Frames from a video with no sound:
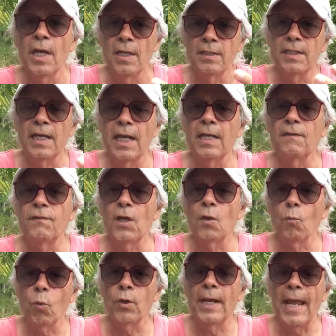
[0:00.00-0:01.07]
to get in
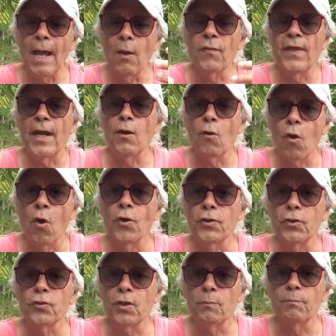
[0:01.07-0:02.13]
there, where now they are on
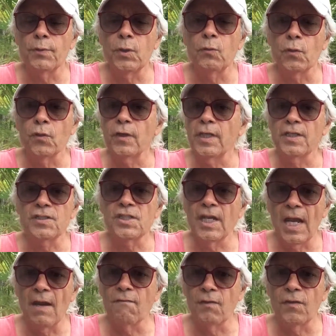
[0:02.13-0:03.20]
your computer and can
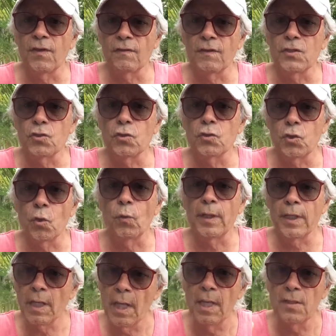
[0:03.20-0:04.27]
see everything that you're
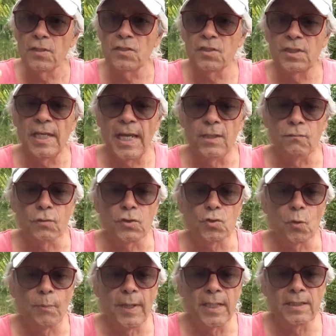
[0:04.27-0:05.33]
doing. This is dangerous,
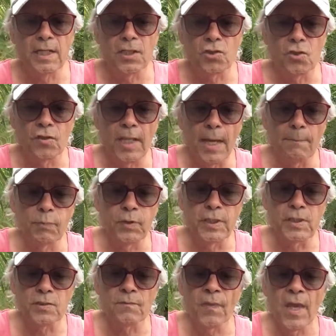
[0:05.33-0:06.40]
so pay attention to that,
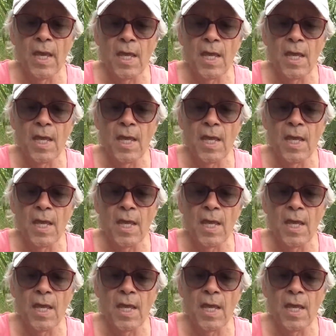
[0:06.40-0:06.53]
please.